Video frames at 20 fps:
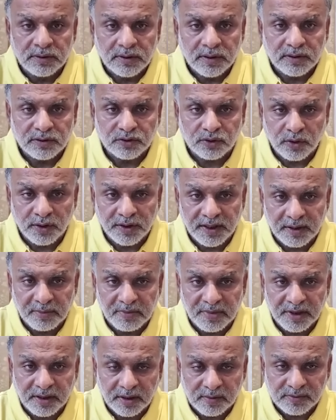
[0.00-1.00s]
So he
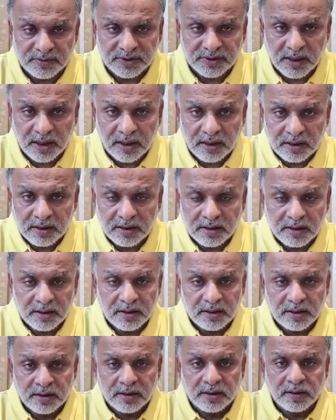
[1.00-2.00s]
becomes a
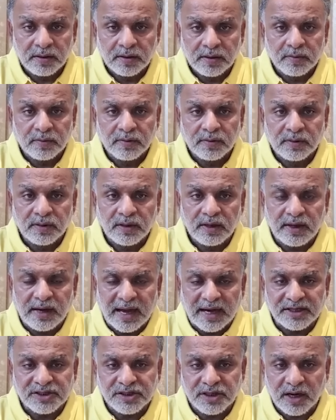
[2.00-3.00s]

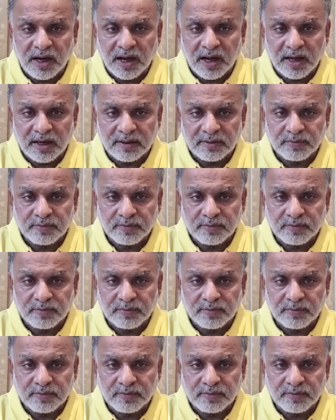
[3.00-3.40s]
lecturer,